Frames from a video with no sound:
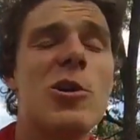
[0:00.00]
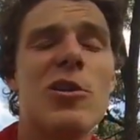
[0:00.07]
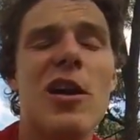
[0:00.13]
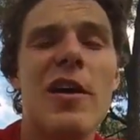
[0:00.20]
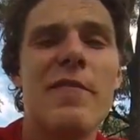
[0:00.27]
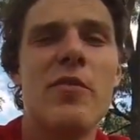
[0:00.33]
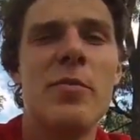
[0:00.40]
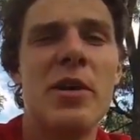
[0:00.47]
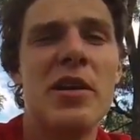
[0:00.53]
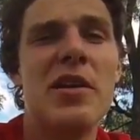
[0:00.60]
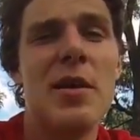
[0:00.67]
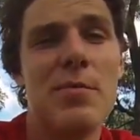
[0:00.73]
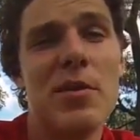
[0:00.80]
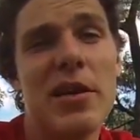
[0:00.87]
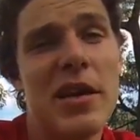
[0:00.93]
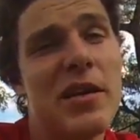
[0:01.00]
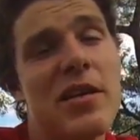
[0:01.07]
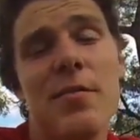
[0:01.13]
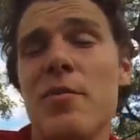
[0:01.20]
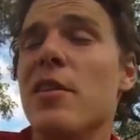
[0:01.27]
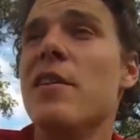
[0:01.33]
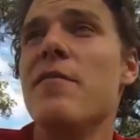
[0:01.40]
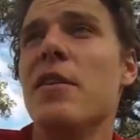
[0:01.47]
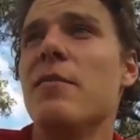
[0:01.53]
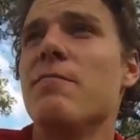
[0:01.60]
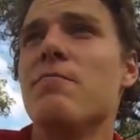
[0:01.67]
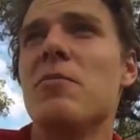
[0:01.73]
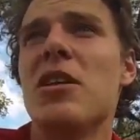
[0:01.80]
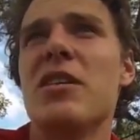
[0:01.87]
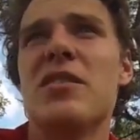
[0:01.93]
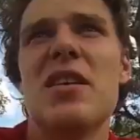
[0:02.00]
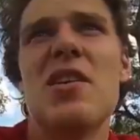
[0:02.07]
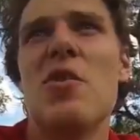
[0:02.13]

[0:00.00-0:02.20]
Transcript: A lot of them end up leaving because they